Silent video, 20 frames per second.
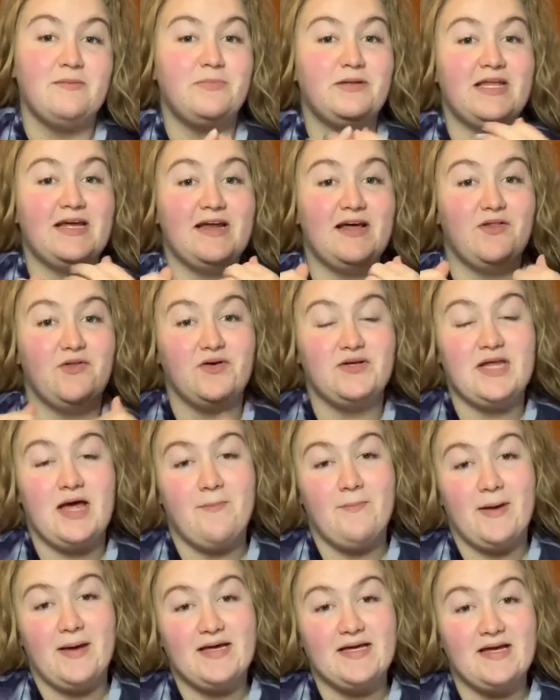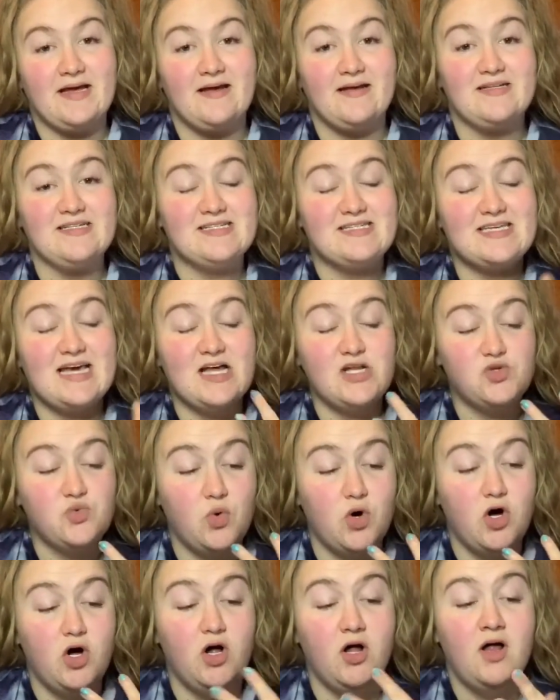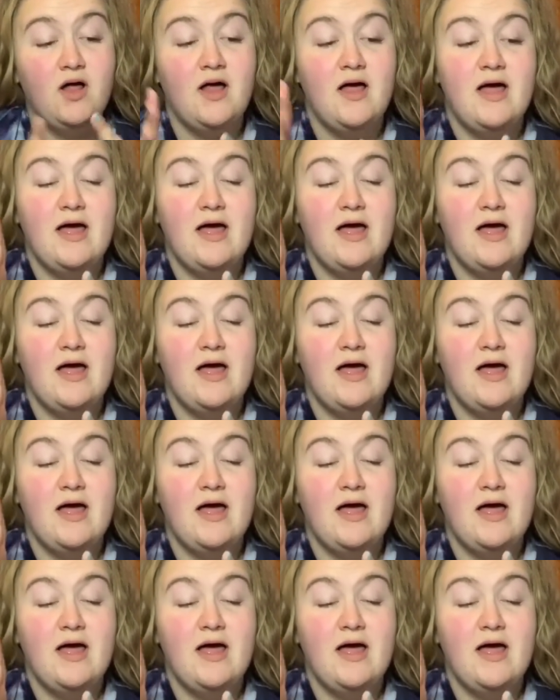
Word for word: but then I looked at my schedule